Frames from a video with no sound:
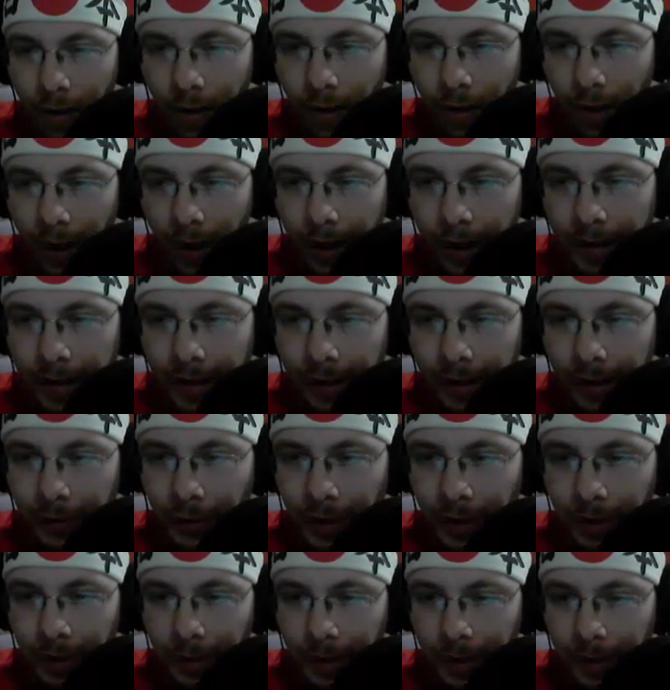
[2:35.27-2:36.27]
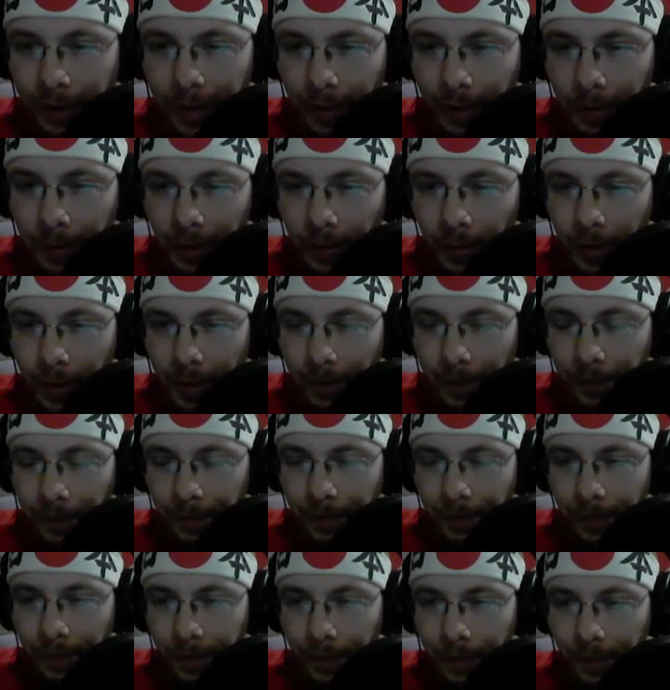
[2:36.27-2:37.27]
I guess I have to double attack, by the way.
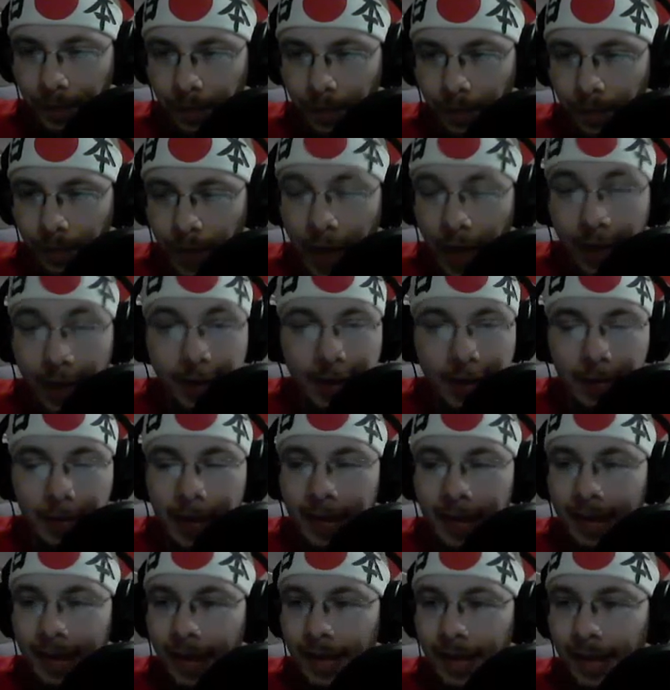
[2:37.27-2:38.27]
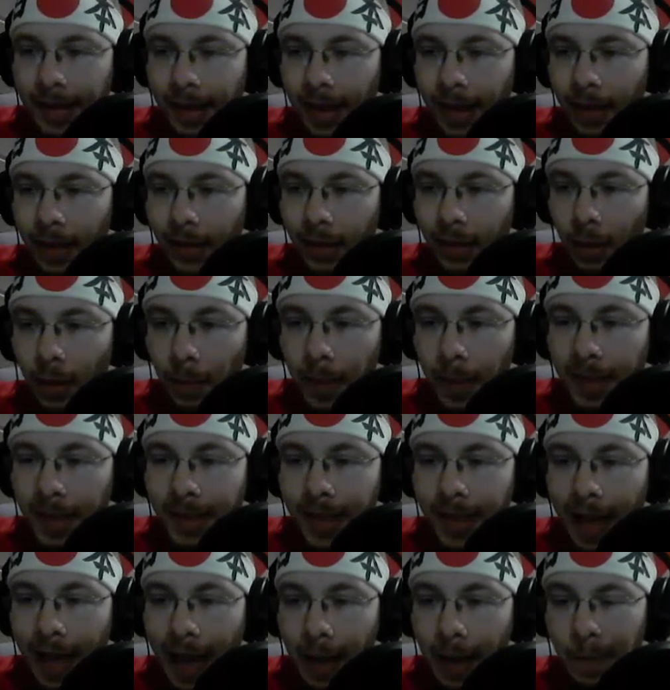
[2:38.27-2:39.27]
Yeah, it's the best case scenario. Mid
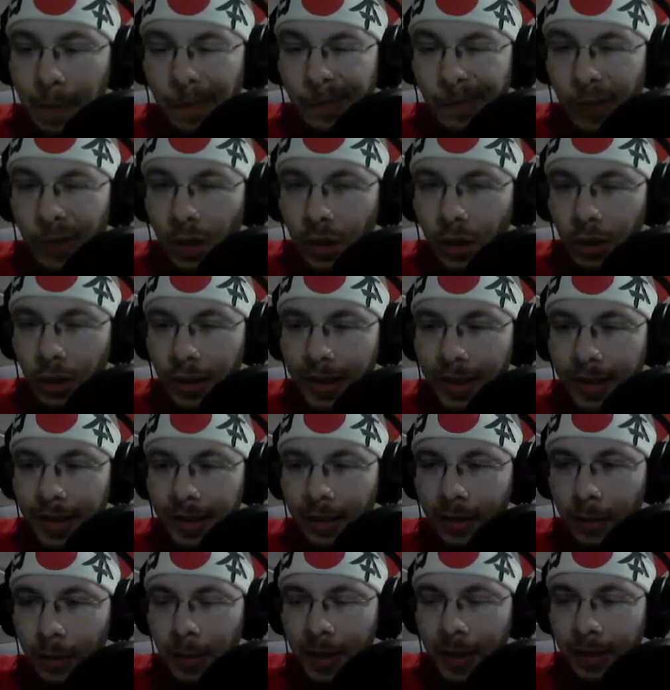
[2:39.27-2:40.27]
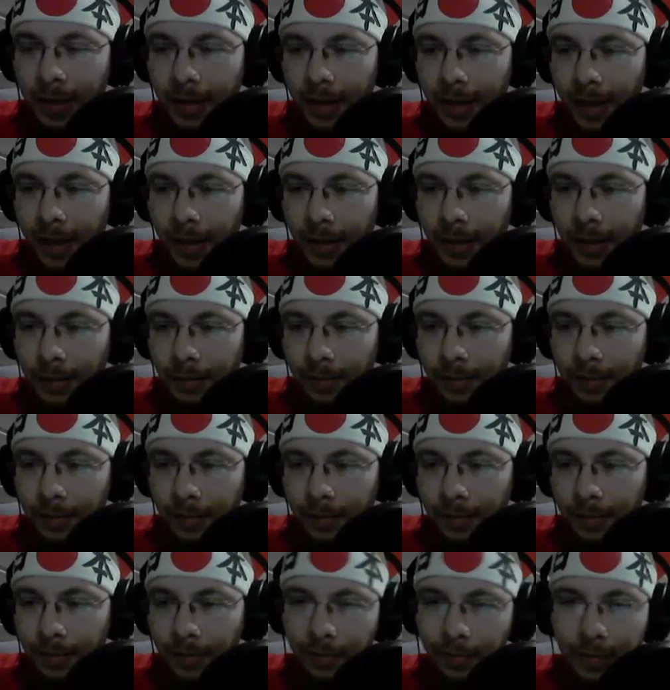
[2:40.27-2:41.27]
game could still be a thing,
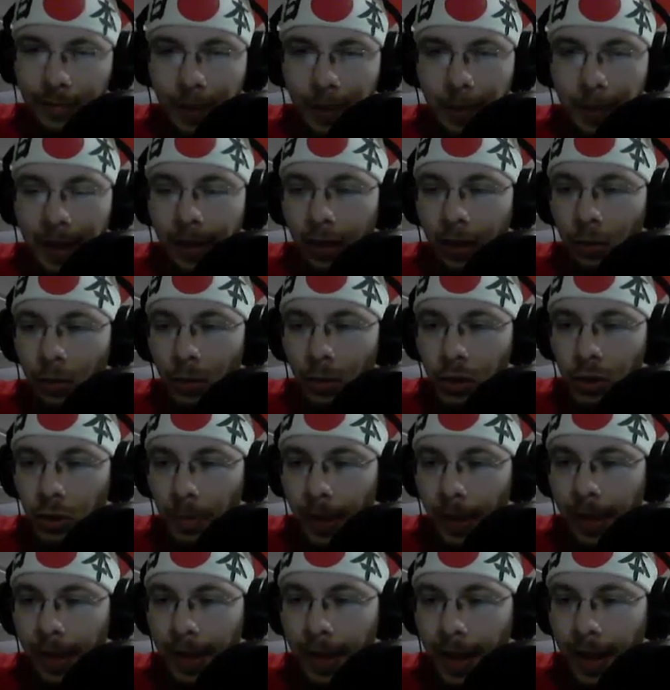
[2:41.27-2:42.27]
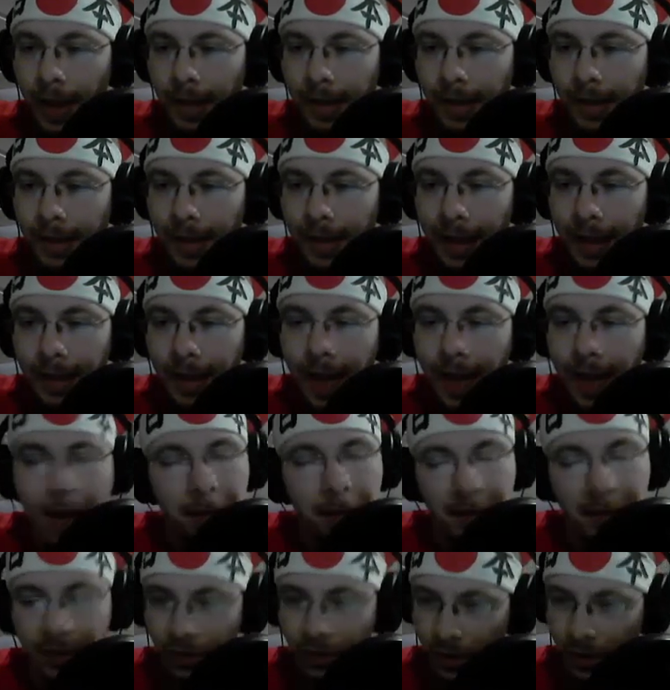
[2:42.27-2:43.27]
depending on what you play against. Late game
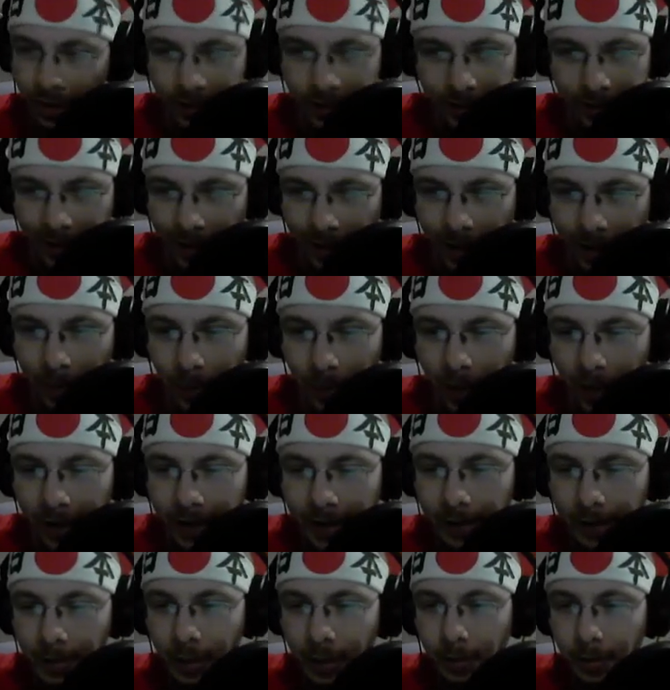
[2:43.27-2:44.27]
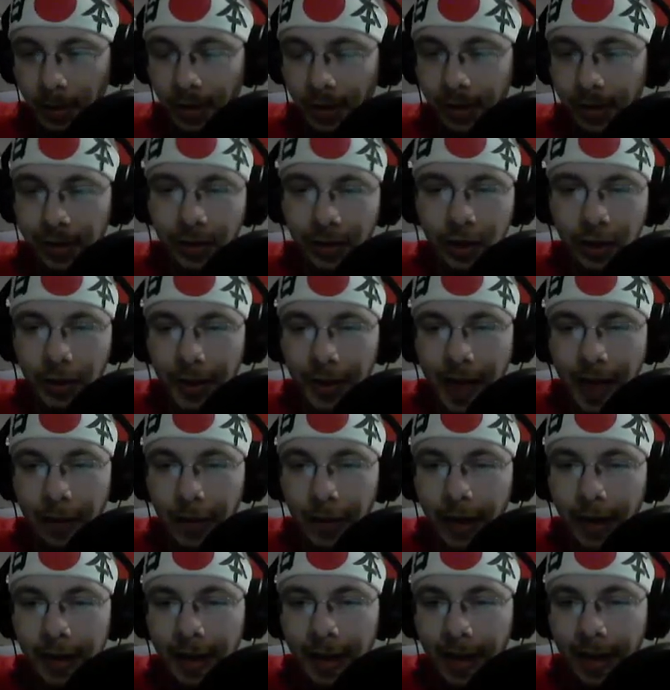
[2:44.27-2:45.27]
is just impossible because you don't have
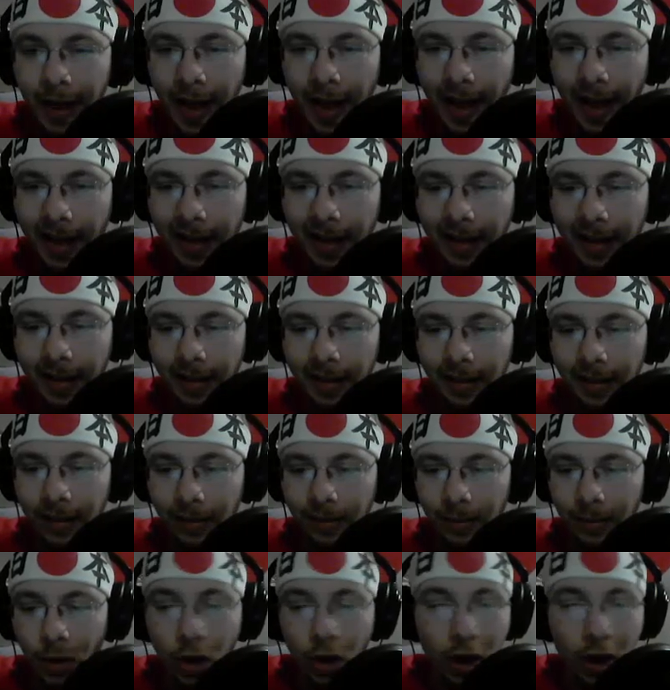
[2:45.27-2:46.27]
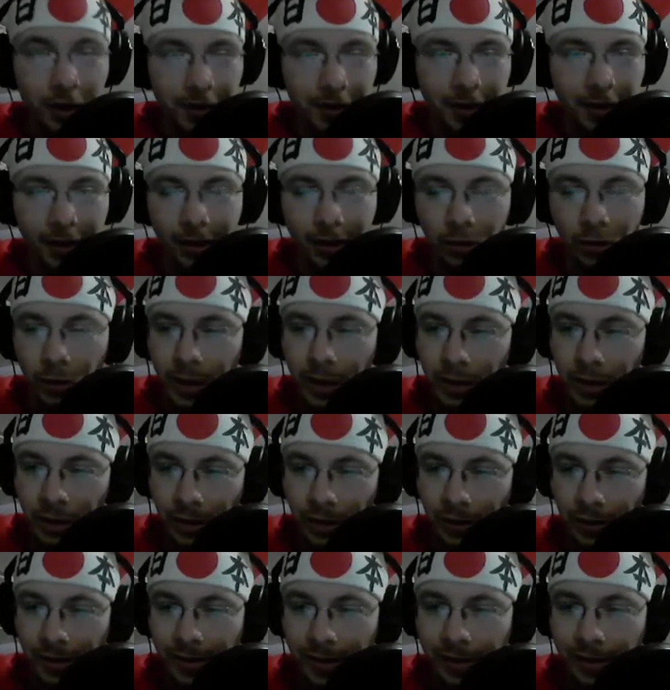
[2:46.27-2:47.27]
any high or hard hitting
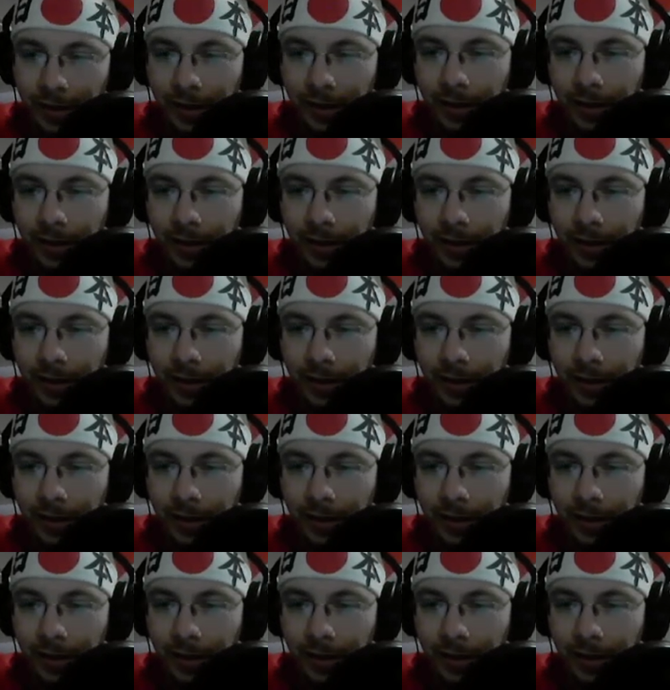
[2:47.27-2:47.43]
creatures.